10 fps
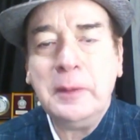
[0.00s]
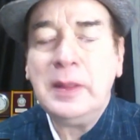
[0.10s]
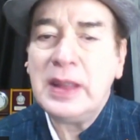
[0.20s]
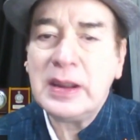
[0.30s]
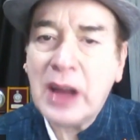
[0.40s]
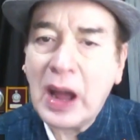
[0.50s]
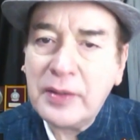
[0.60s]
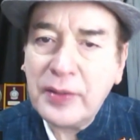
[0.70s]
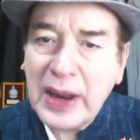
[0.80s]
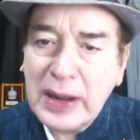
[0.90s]
that
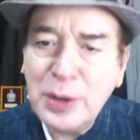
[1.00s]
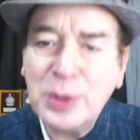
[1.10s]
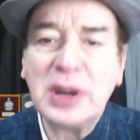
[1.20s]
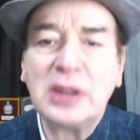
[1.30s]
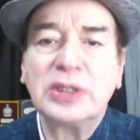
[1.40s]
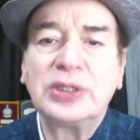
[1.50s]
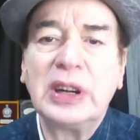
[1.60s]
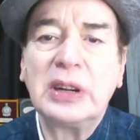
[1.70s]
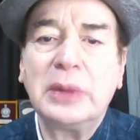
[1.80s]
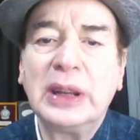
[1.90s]
if i don't
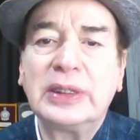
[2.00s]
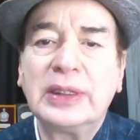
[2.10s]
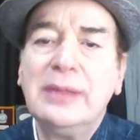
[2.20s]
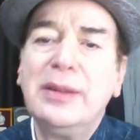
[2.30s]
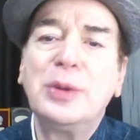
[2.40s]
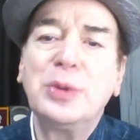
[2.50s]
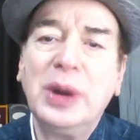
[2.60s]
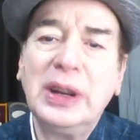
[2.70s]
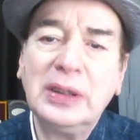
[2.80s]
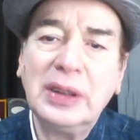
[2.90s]
understand myself how do
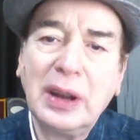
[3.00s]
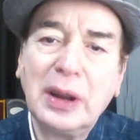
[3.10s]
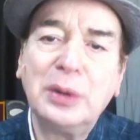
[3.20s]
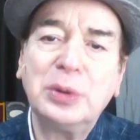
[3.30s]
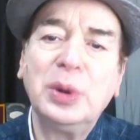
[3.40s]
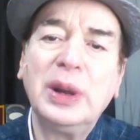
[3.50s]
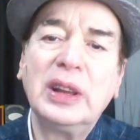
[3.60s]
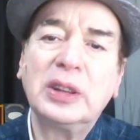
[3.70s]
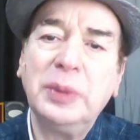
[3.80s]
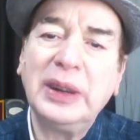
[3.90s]
i how do i
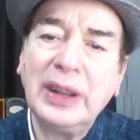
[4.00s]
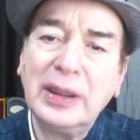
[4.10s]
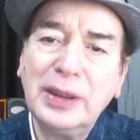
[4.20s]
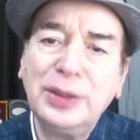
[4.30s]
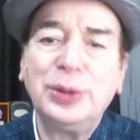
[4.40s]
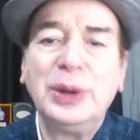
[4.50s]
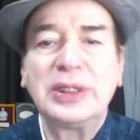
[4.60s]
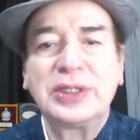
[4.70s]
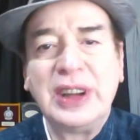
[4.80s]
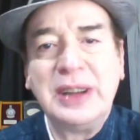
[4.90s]
expect others to
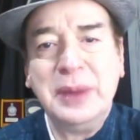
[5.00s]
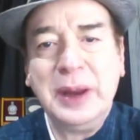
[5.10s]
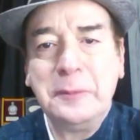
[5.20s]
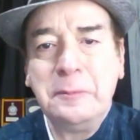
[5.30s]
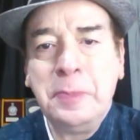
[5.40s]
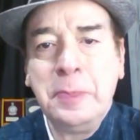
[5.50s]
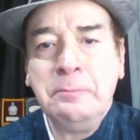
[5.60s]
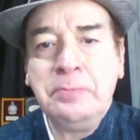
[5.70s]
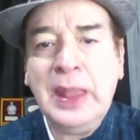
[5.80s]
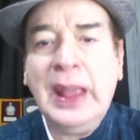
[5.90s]
understand me
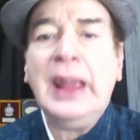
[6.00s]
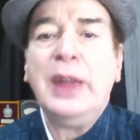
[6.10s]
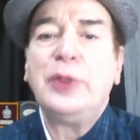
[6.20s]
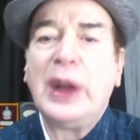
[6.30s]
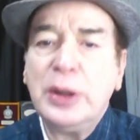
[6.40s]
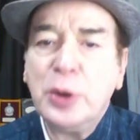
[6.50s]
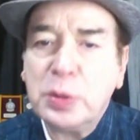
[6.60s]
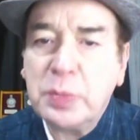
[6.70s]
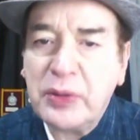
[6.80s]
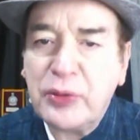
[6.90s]
if i
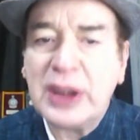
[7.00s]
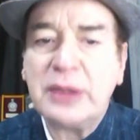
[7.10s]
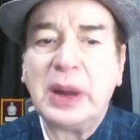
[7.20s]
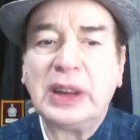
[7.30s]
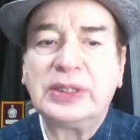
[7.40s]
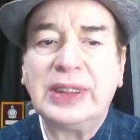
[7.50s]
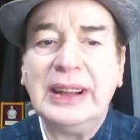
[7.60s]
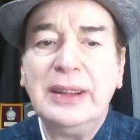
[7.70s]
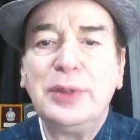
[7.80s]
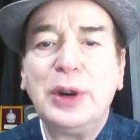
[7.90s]
don't befriend
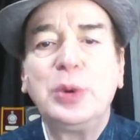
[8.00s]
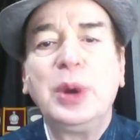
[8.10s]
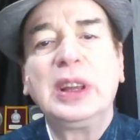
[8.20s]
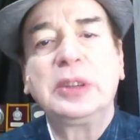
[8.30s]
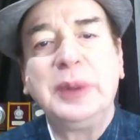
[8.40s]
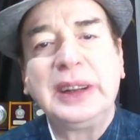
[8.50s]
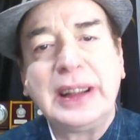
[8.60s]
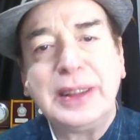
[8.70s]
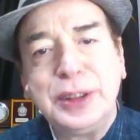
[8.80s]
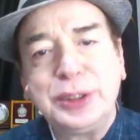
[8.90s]
myself how do i expect
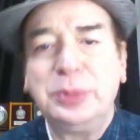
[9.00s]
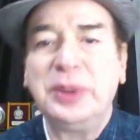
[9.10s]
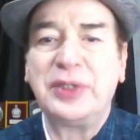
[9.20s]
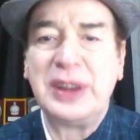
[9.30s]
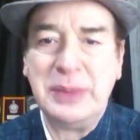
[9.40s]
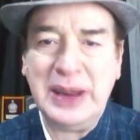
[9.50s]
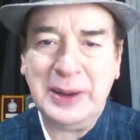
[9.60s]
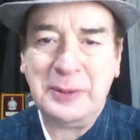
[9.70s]
others to befriend me